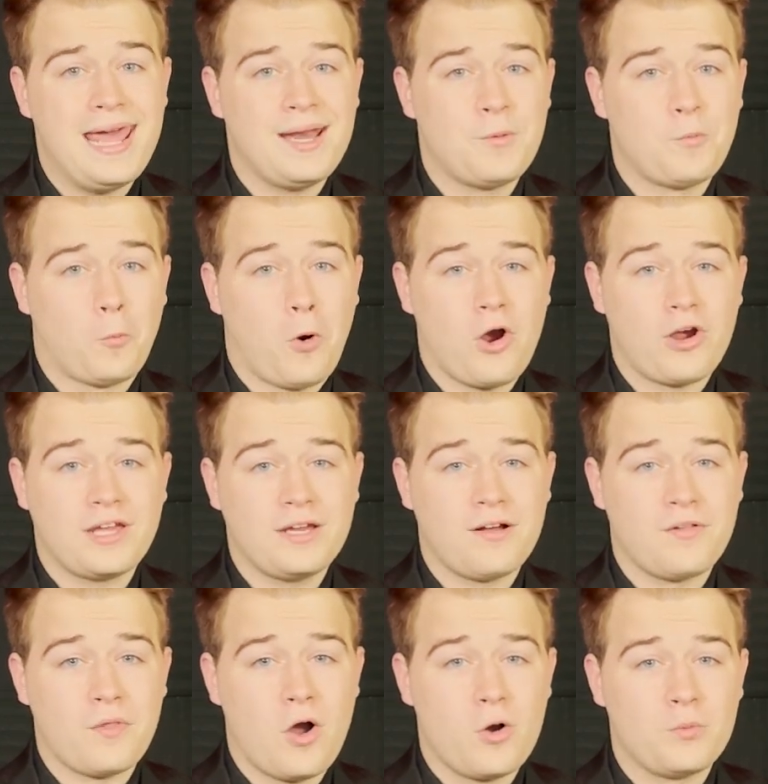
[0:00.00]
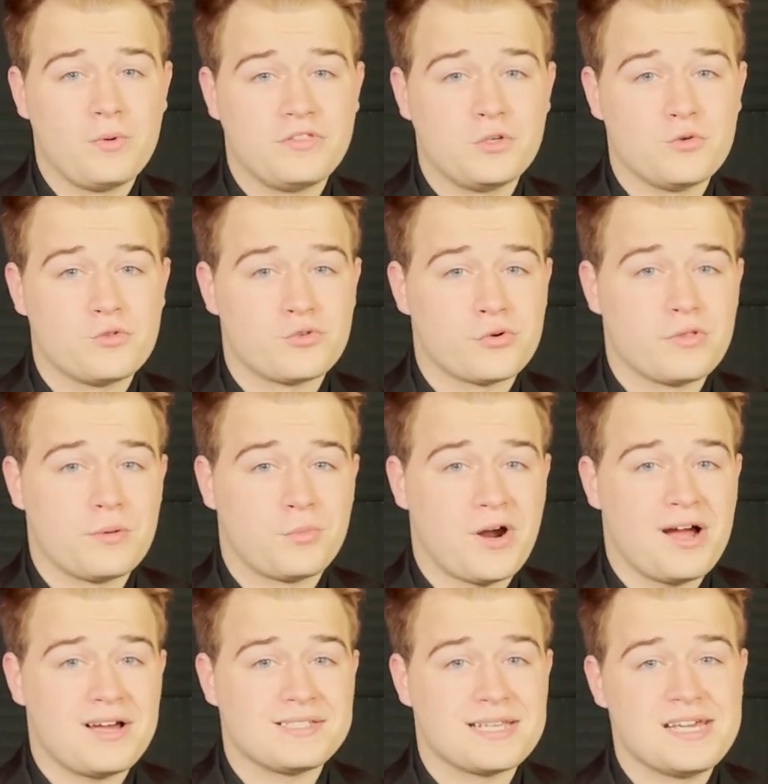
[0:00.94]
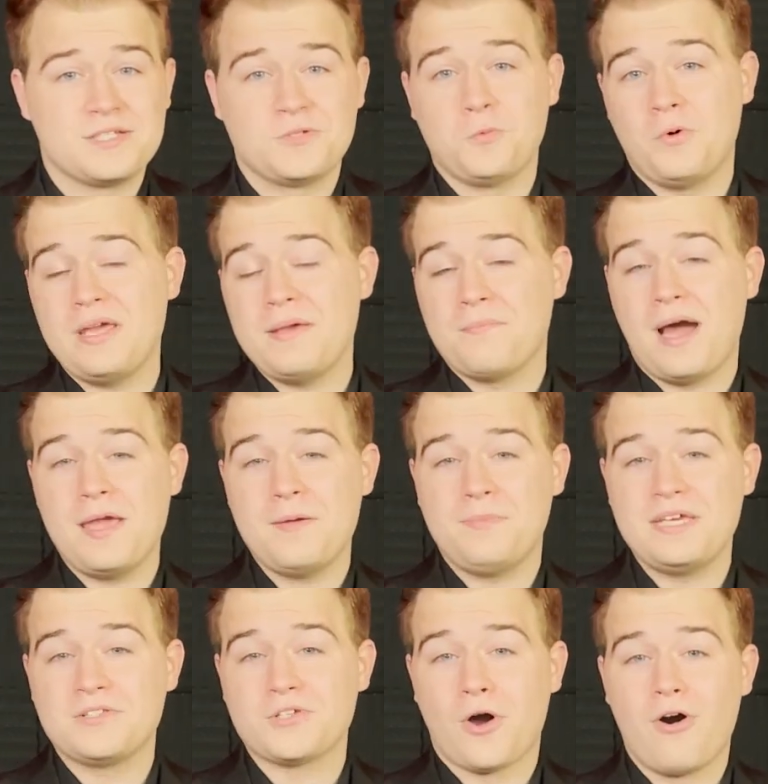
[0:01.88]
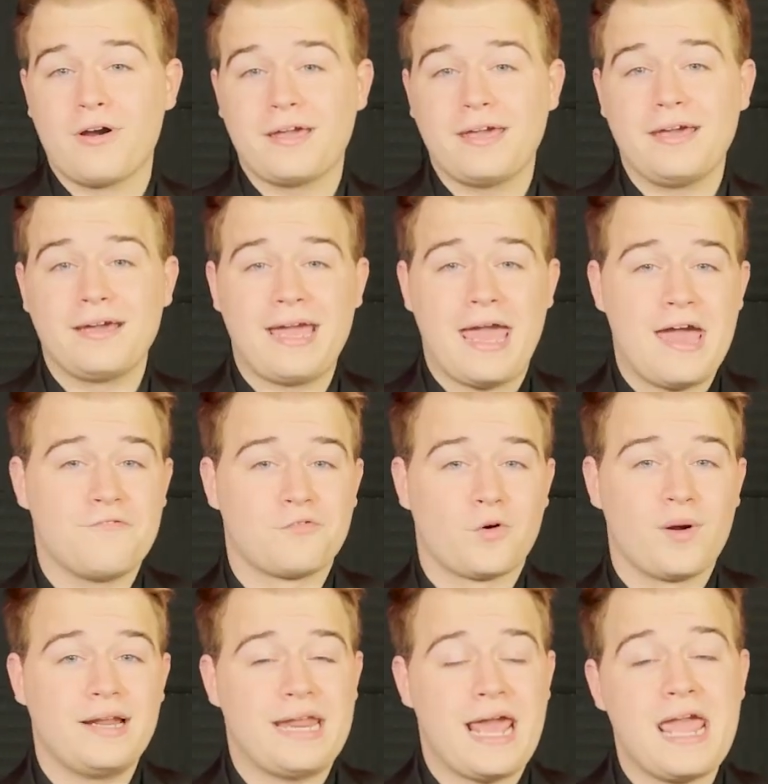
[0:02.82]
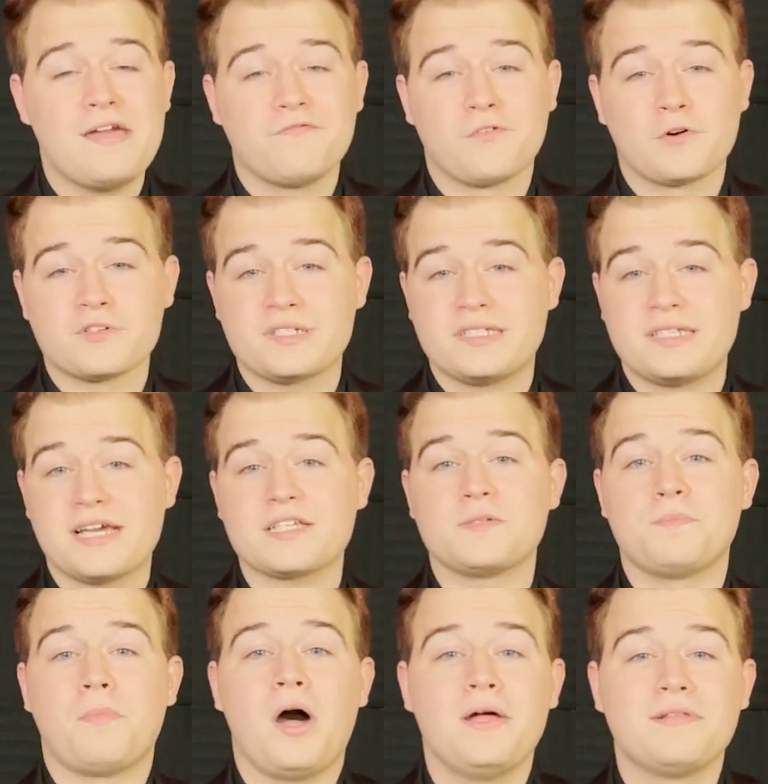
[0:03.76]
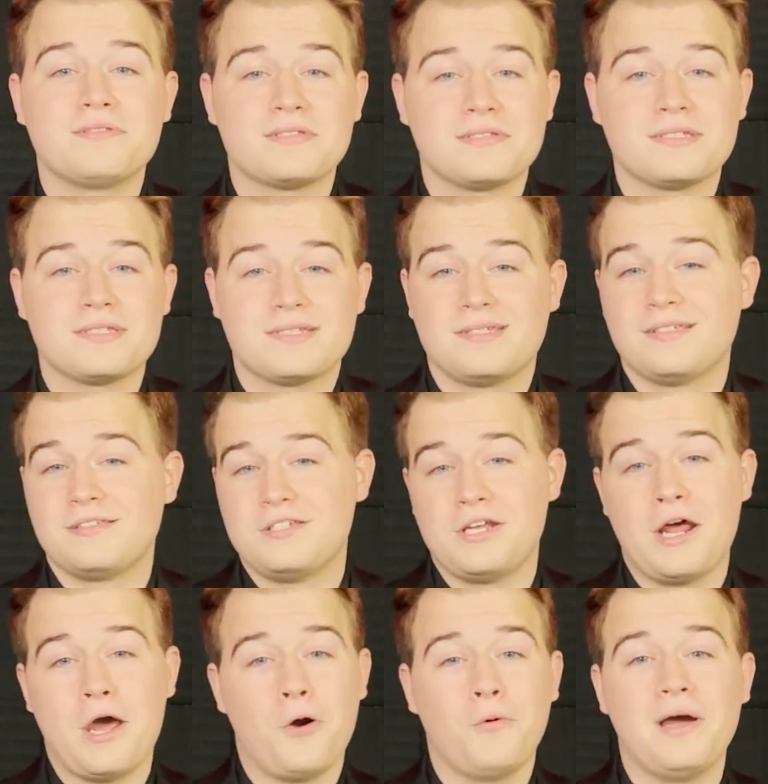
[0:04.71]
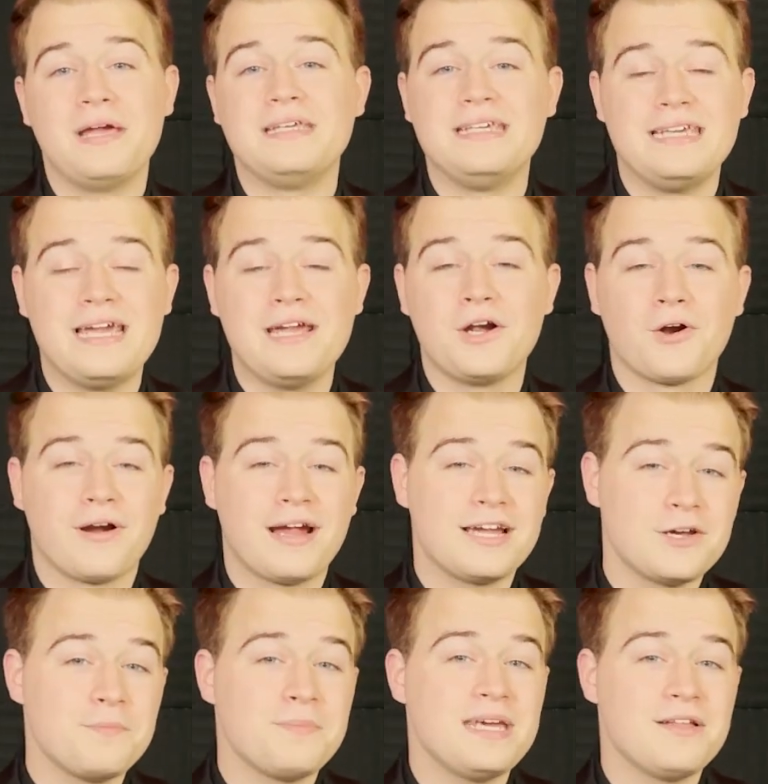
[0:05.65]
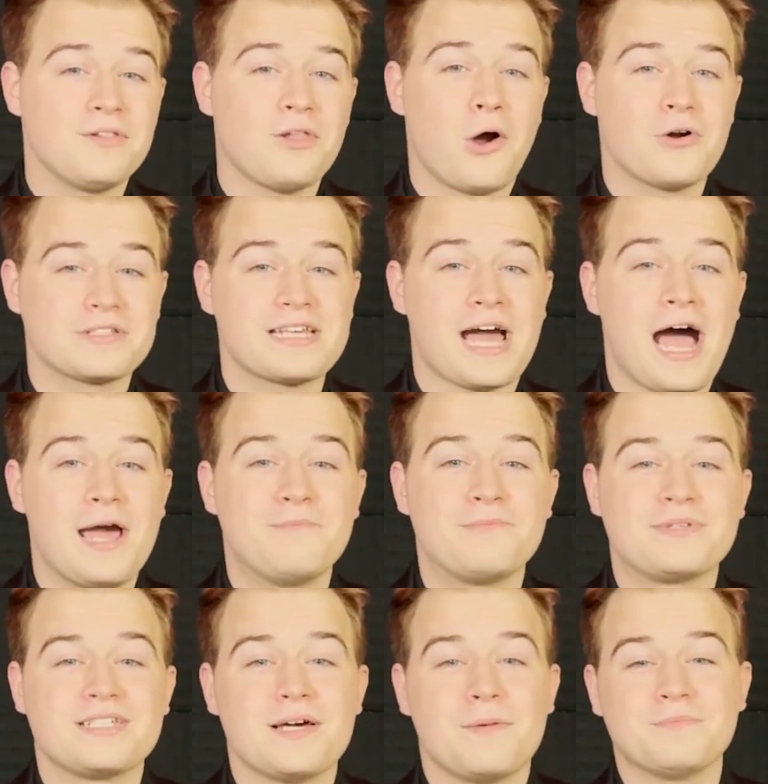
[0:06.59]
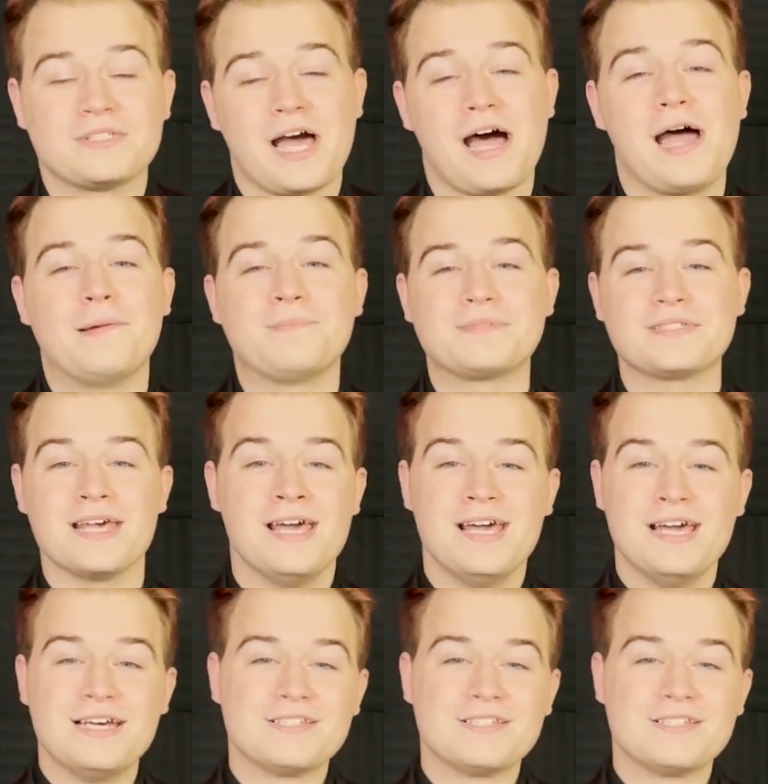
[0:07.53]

and walking along with you through the process. We might be talking every day for 6 months, a year. It could be a long time sometimes.